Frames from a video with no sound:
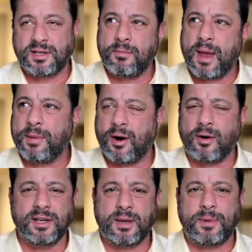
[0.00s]
it may have been
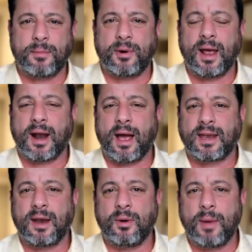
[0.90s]
early September, I
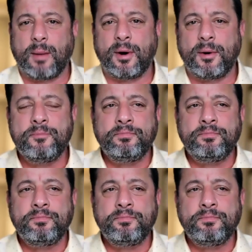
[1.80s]
can't remember.